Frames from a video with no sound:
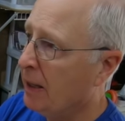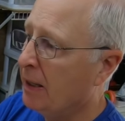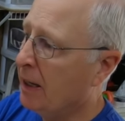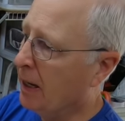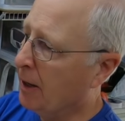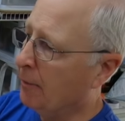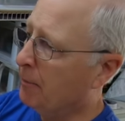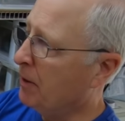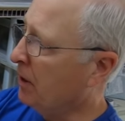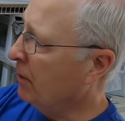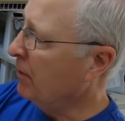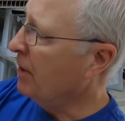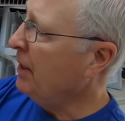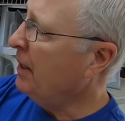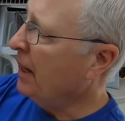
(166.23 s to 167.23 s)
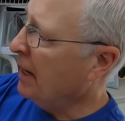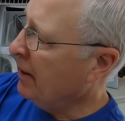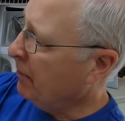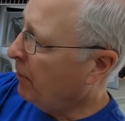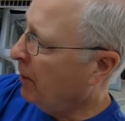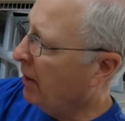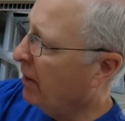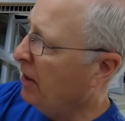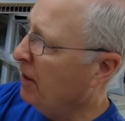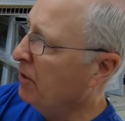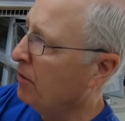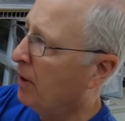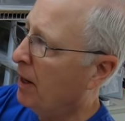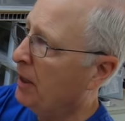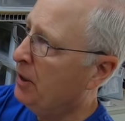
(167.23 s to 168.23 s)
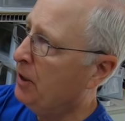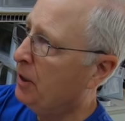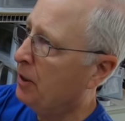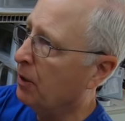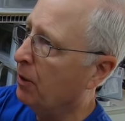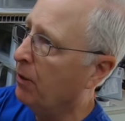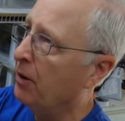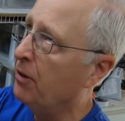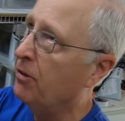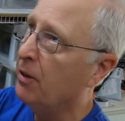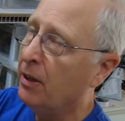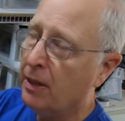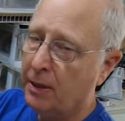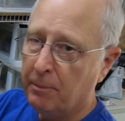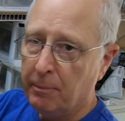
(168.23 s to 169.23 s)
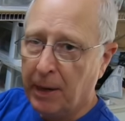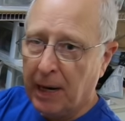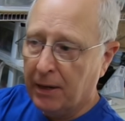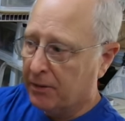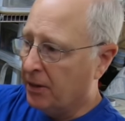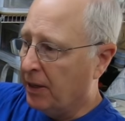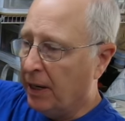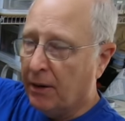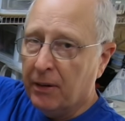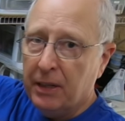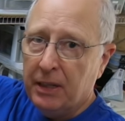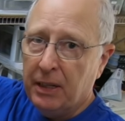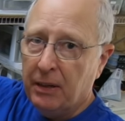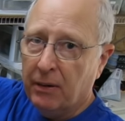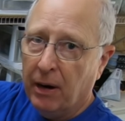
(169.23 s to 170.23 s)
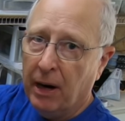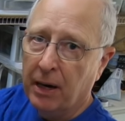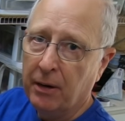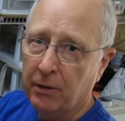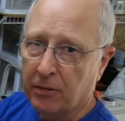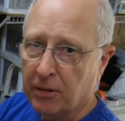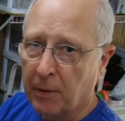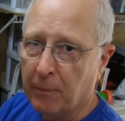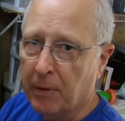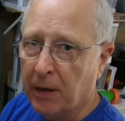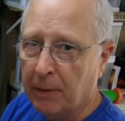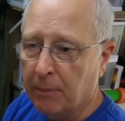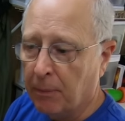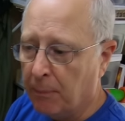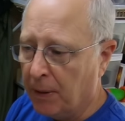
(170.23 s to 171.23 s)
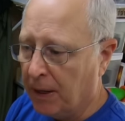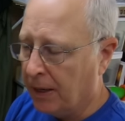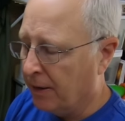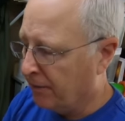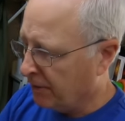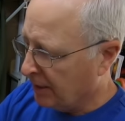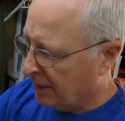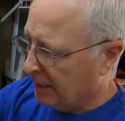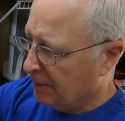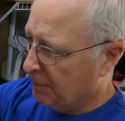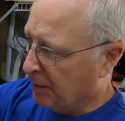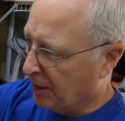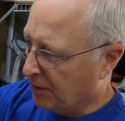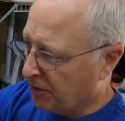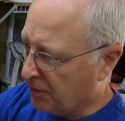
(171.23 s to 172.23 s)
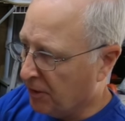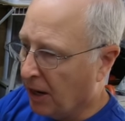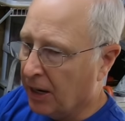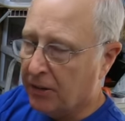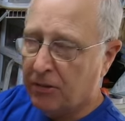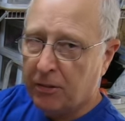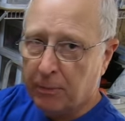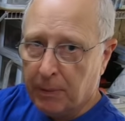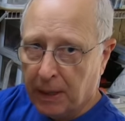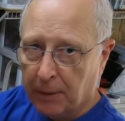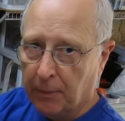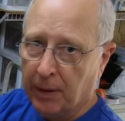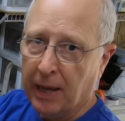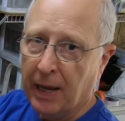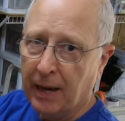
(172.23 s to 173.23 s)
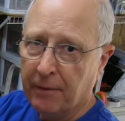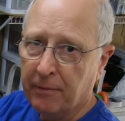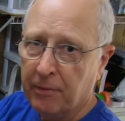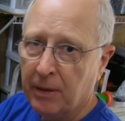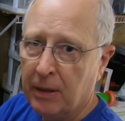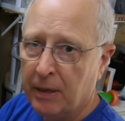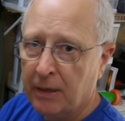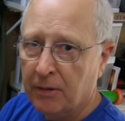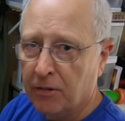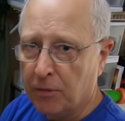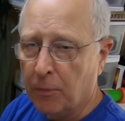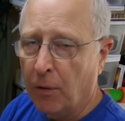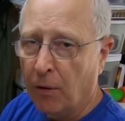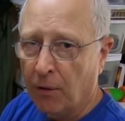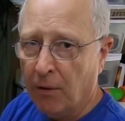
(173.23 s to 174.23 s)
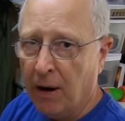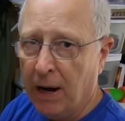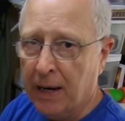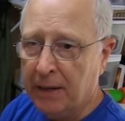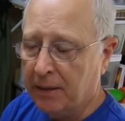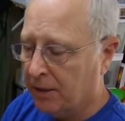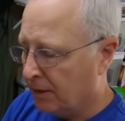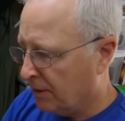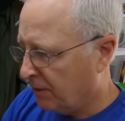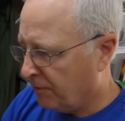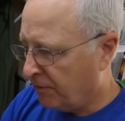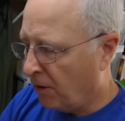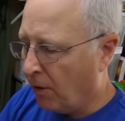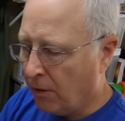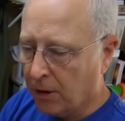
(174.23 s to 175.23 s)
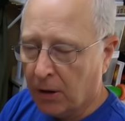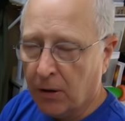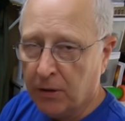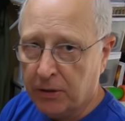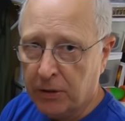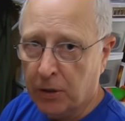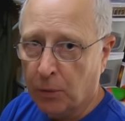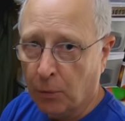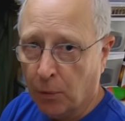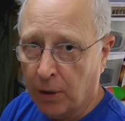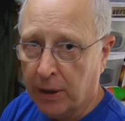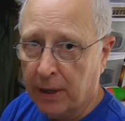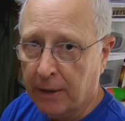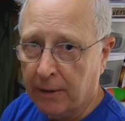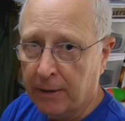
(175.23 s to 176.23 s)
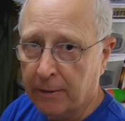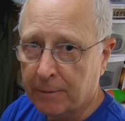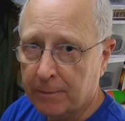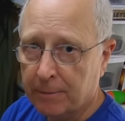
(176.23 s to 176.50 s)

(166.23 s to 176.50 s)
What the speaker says: Now, you don't need to have one of these lights. You can always mount an LED light or something up above, but it's nice to be able to have some more light falling onto your work area.